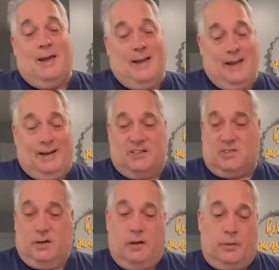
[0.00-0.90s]
And that's
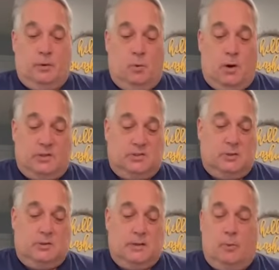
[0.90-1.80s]
another nuance
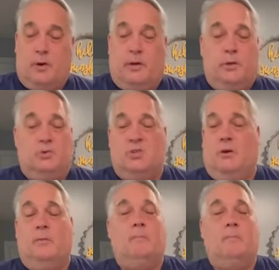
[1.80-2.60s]
that we're going to use here.